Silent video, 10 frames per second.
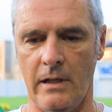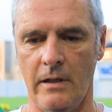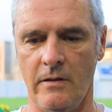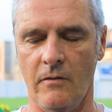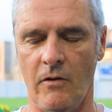
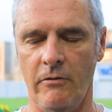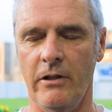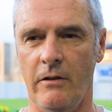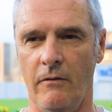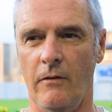it's a
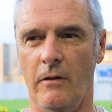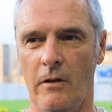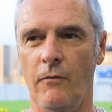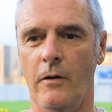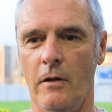very
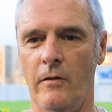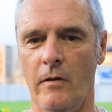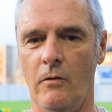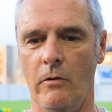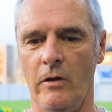difficult
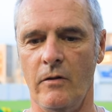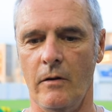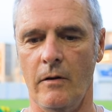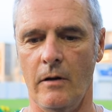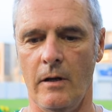
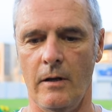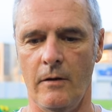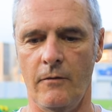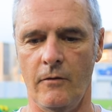situation